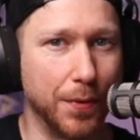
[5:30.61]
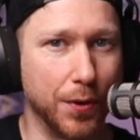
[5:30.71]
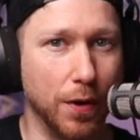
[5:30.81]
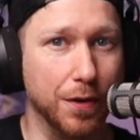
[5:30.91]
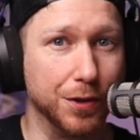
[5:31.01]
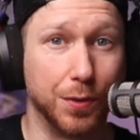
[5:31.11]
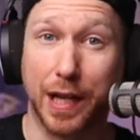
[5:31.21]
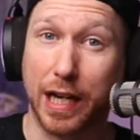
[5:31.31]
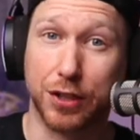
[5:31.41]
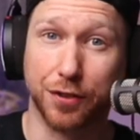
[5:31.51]
thrones
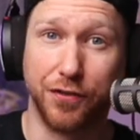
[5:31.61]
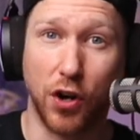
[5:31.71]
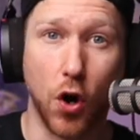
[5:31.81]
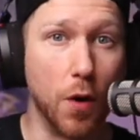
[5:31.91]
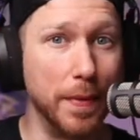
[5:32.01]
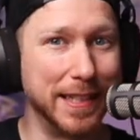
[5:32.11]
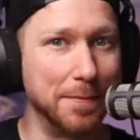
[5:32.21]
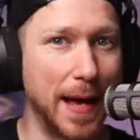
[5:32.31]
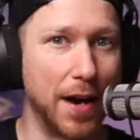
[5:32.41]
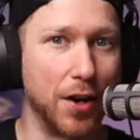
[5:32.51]
with extra foam
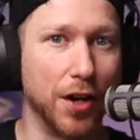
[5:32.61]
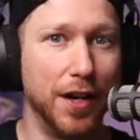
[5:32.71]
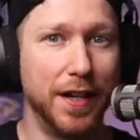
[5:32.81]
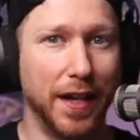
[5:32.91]
is better